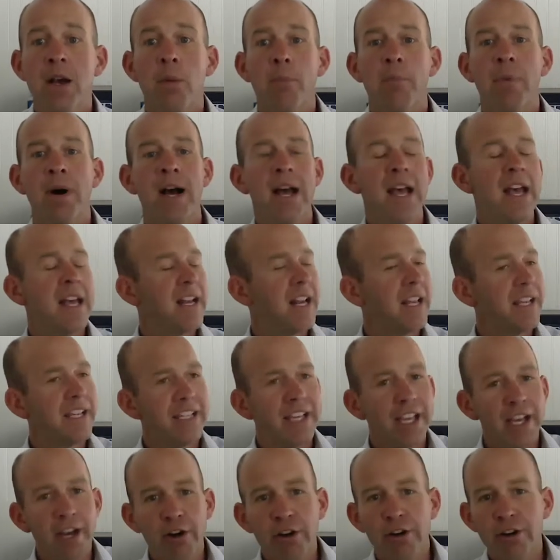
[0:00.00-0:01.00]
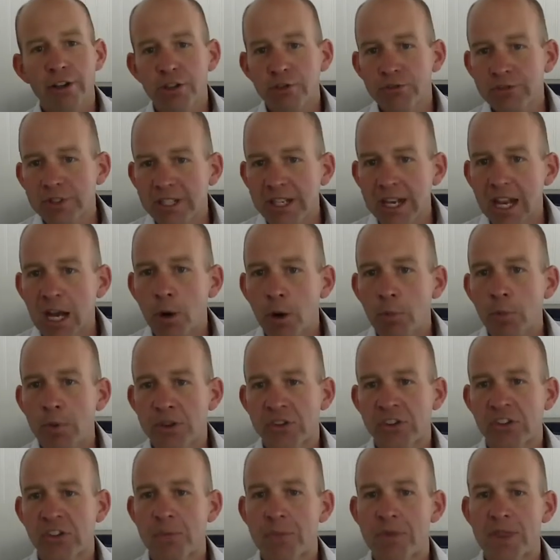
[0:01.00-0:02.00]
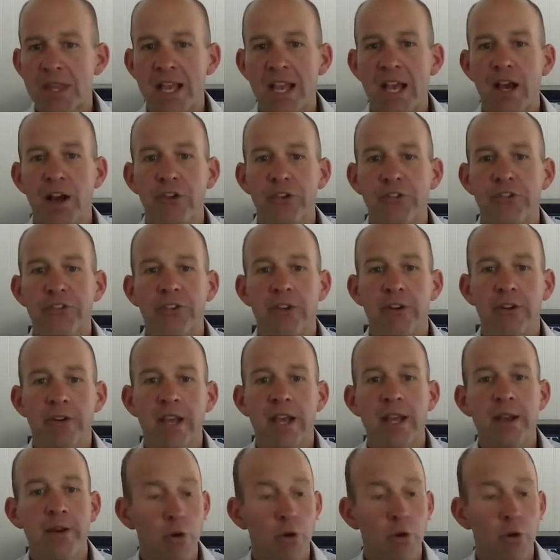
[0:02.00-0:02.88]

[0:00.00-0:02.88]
But in a year, you need help with something else. Okay?